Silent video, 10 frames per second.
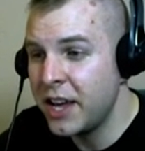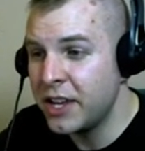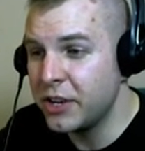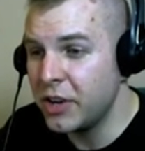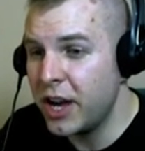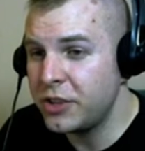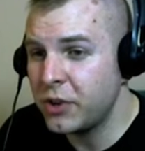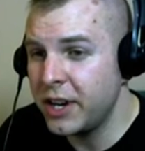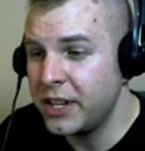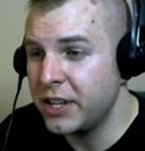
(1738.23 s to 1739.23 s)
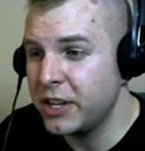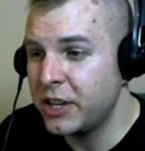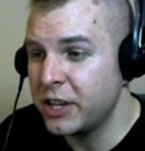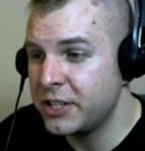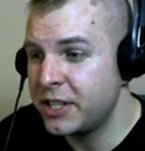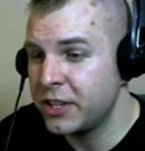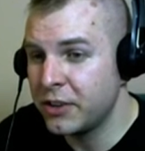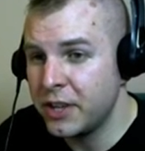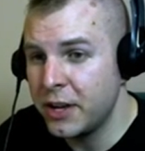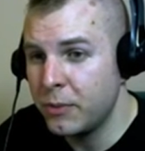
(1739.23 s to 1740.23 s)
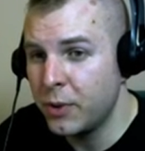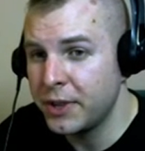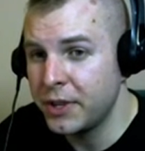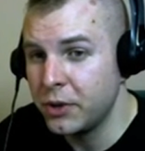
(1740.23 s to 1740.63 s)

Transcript: you're not trying to consider them with